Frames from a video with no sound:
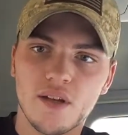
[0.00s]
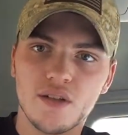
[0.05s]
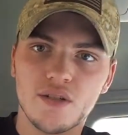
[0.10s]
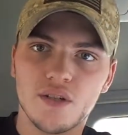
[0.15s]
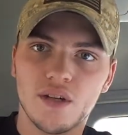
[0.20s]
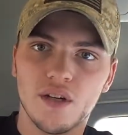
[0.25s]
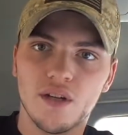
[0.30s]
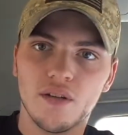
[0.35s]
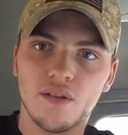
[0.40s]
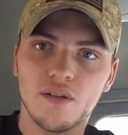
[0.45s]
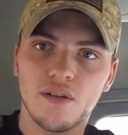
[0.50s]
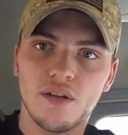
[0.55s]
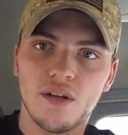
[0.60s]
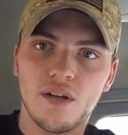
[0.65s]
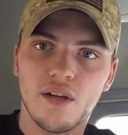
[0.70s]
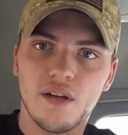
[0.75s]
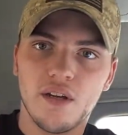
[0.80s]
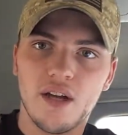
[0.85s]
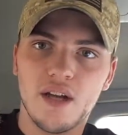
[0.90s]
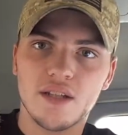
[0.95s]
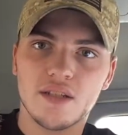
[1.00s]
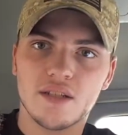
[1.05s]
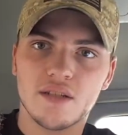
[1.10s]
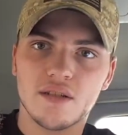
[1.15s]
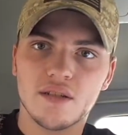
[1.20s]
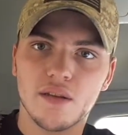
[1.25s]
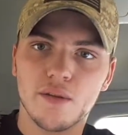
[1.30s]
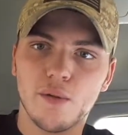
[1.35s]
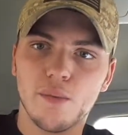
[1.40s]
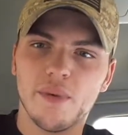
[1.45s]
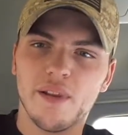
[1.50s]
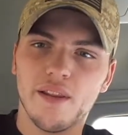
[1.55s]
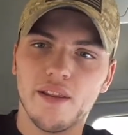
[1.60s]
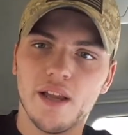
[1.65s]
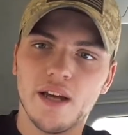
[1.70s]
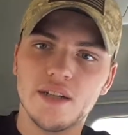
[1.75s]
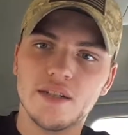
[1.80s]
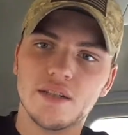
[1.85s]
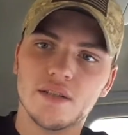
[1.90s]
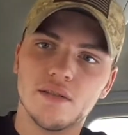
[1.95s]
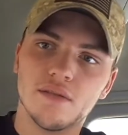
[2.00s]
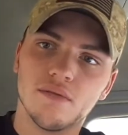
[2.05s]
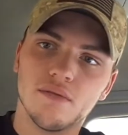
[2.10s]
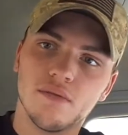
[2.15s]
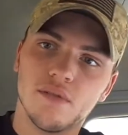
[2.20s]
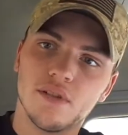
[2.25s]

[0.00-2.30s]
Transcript: So that's a little bit less than,